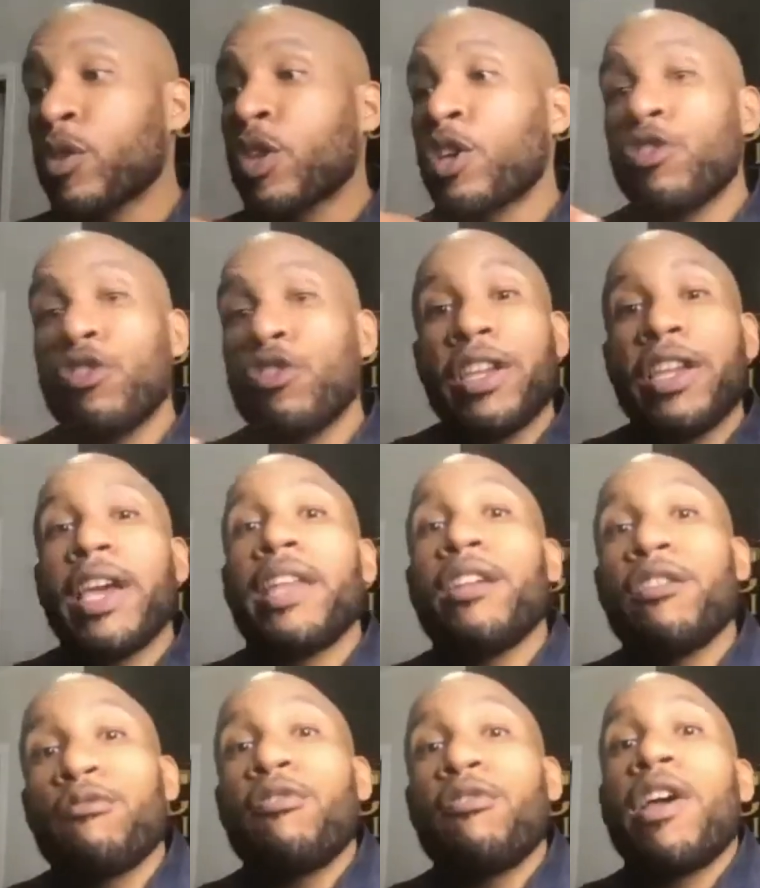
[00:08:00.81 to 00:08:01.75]
you're
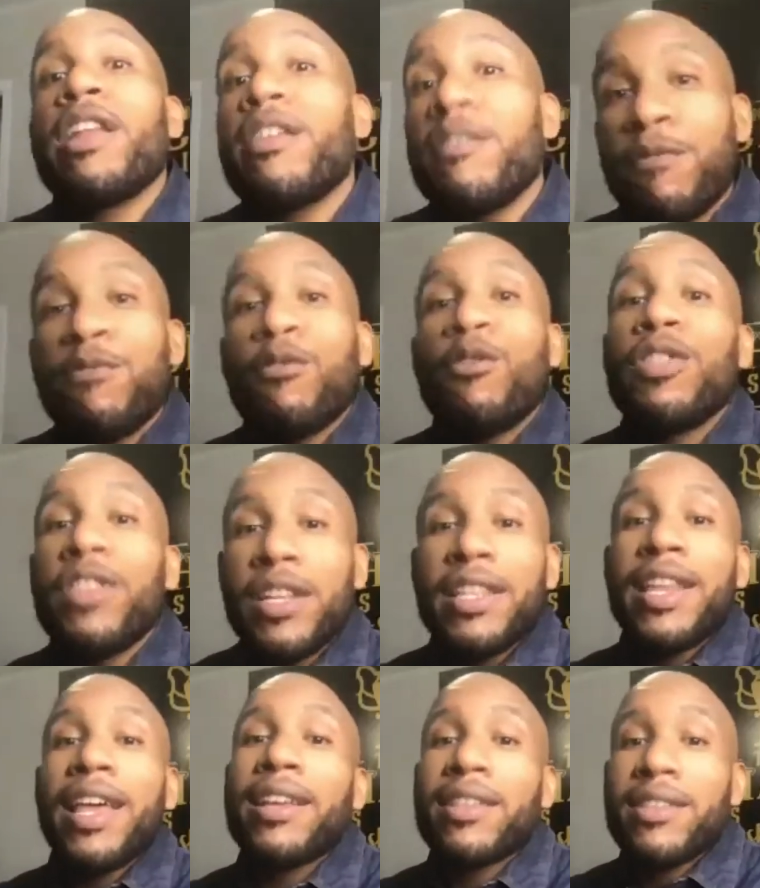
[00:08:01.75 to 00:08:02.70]
getting ready for the
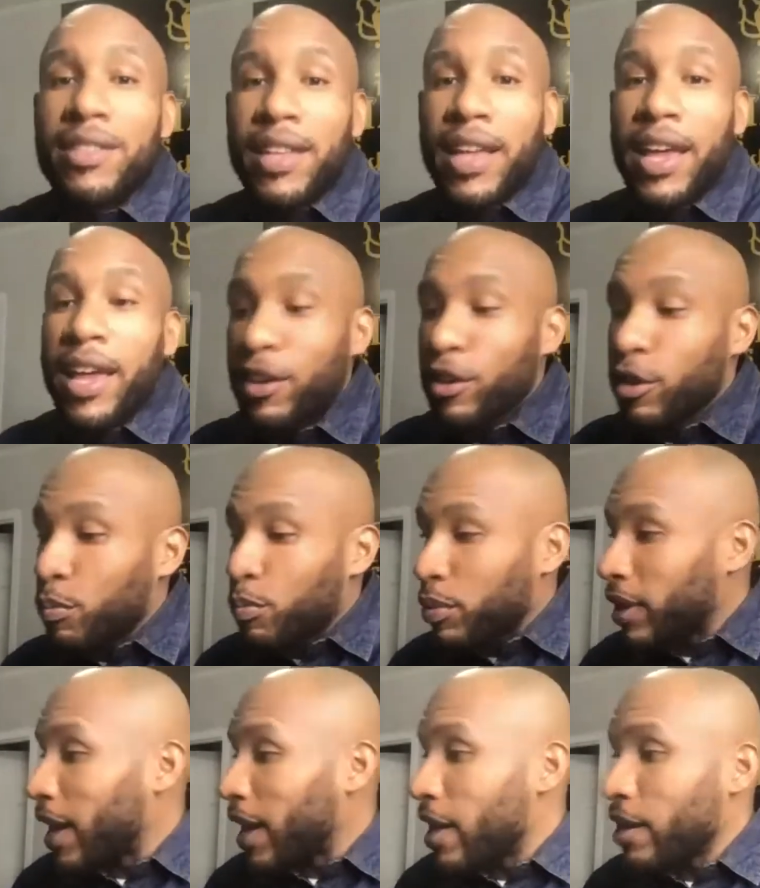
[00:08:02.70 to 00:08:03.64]
next day. You're
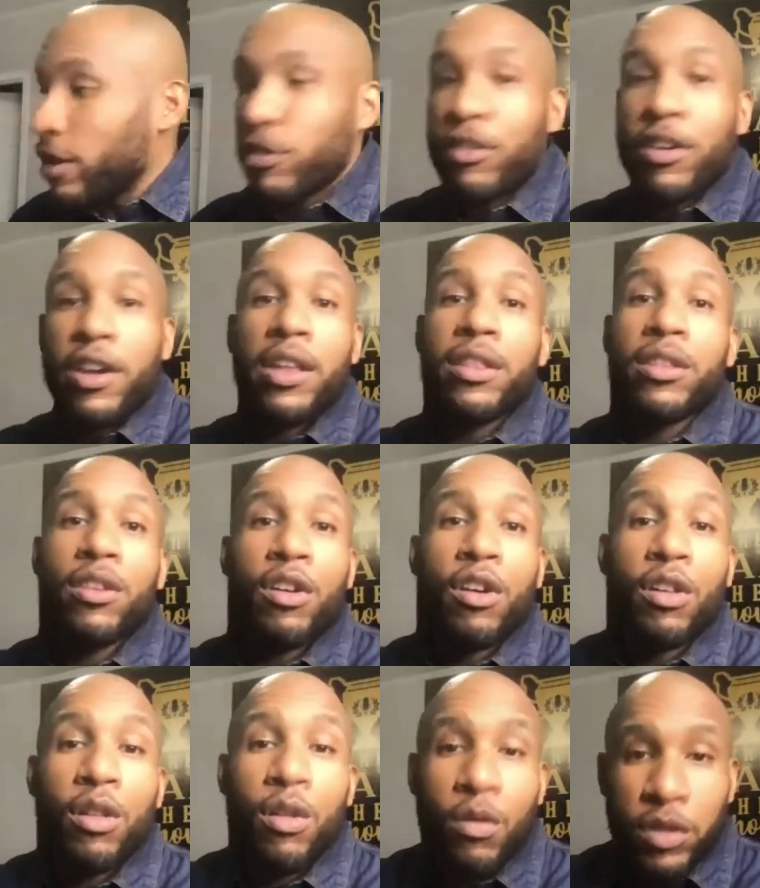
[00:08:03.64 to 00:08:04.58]
planning, you're getting your
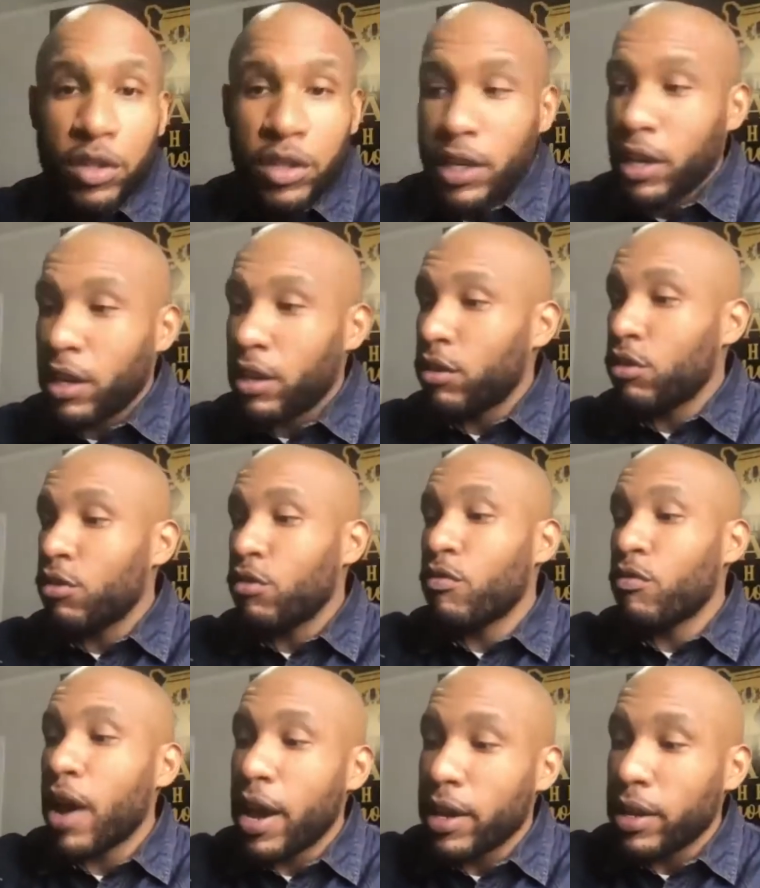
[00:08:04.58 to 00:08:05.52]
clothes together, you're
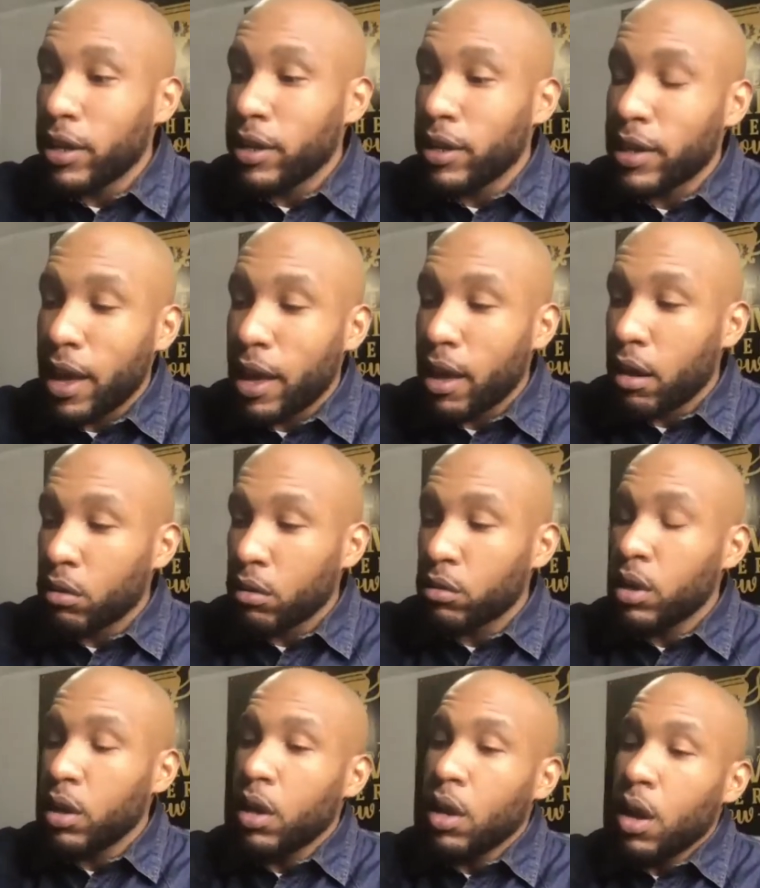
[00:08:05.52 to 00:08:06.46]
writing down
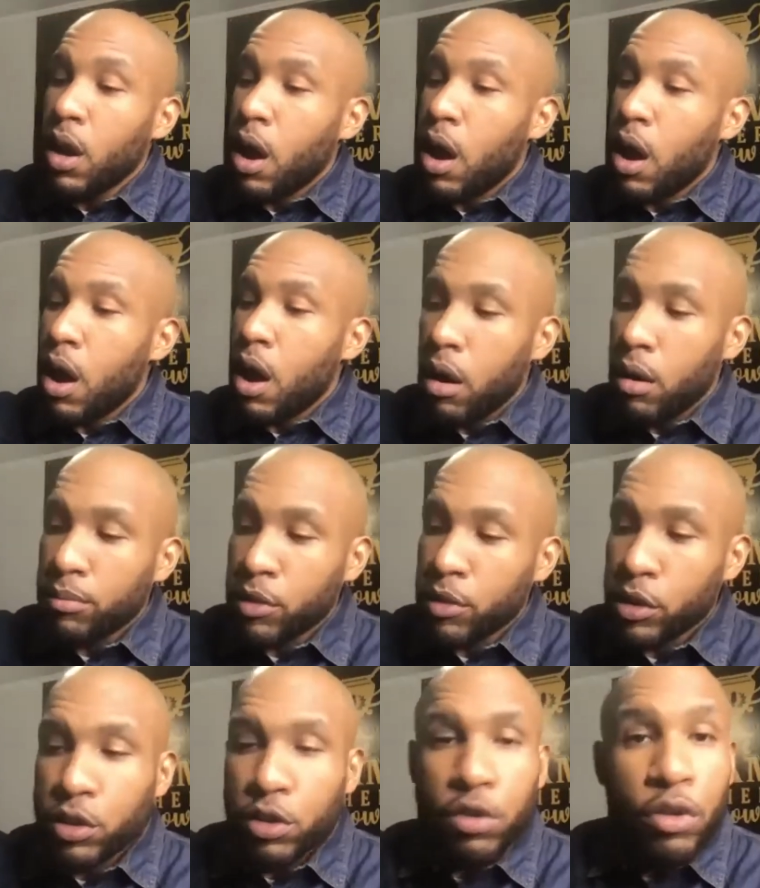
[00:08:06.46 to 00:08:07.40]
um,
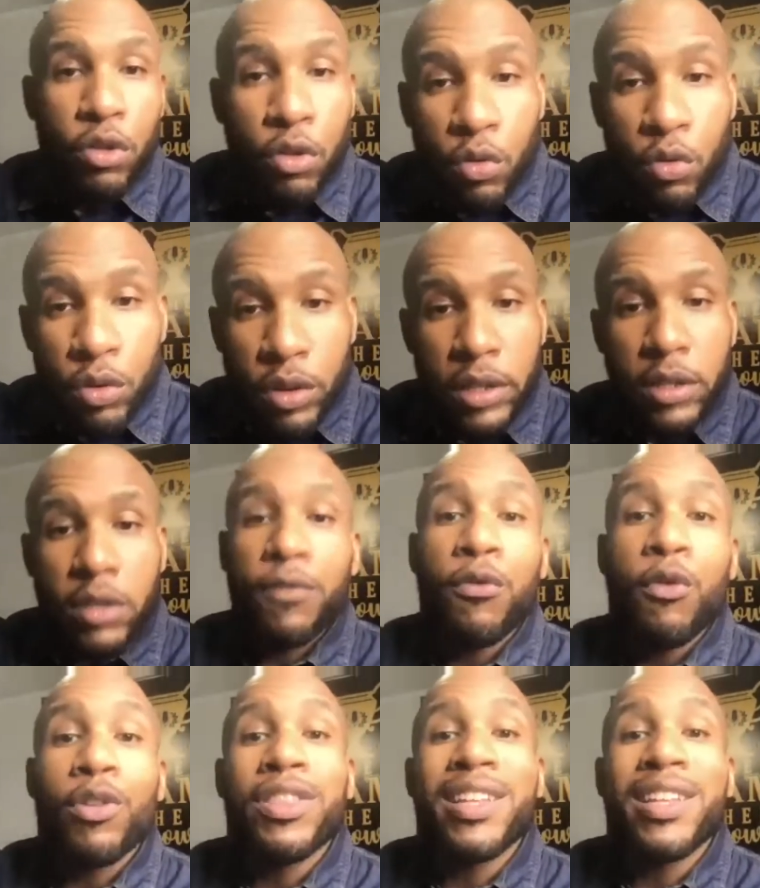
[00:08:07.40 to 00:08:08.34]
your to do list
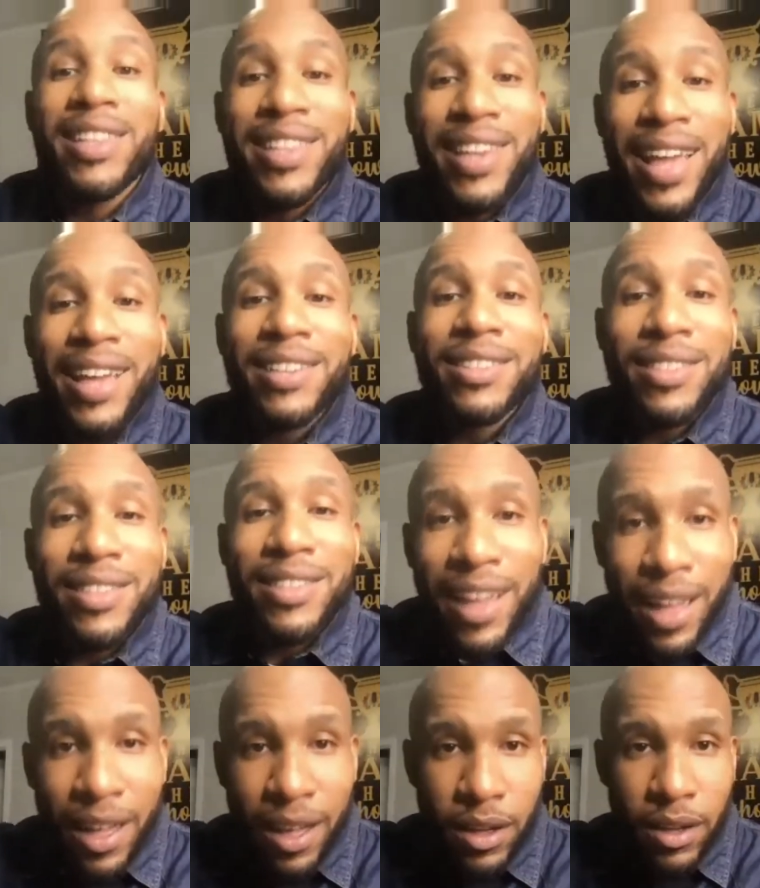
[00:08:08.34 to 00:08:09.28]
for the next
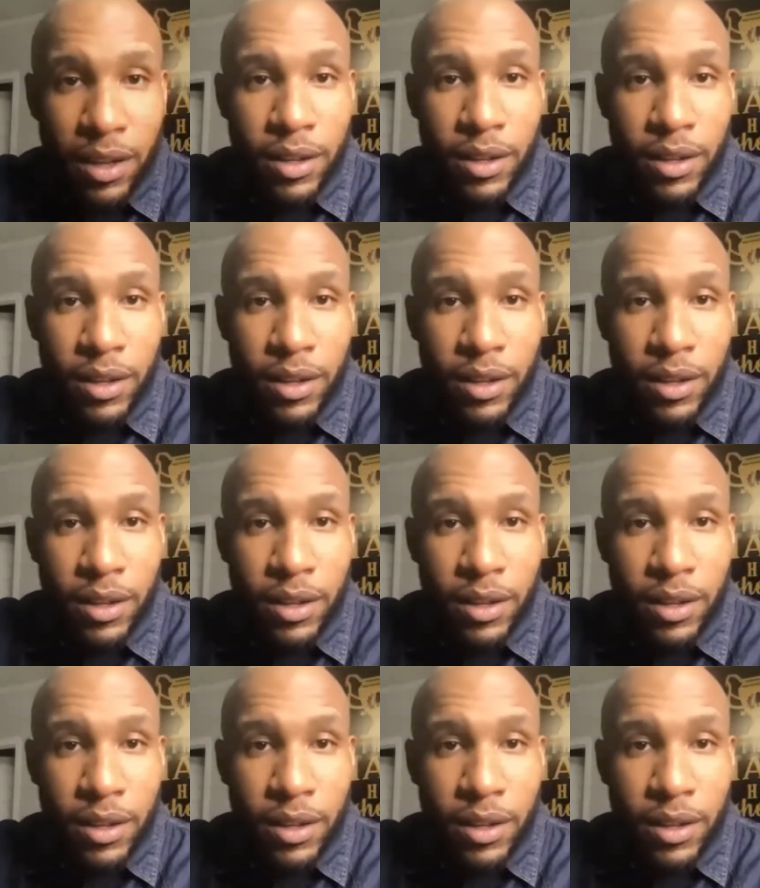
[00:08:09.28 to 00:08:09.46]
day.